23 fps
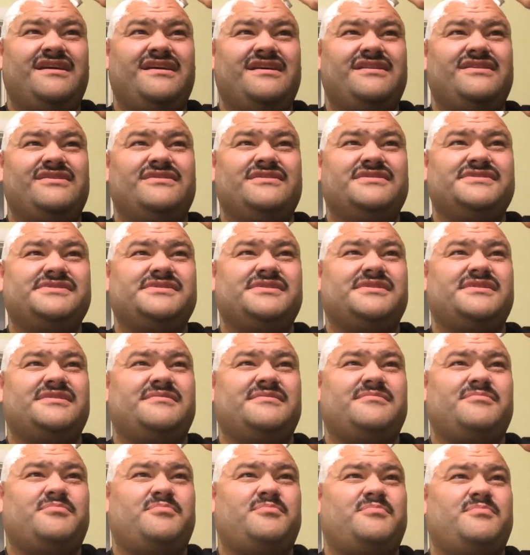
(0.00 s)
I do is uh,
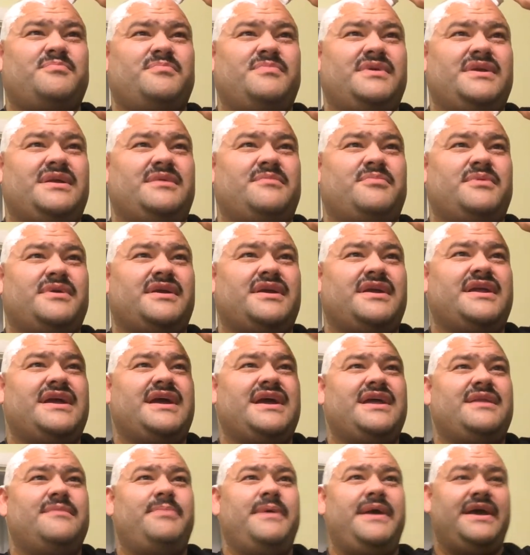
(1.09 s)
kind of bring a
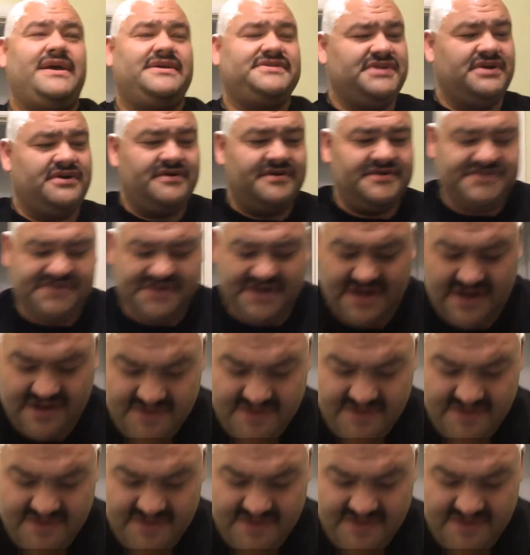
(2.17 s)
guide pass here to see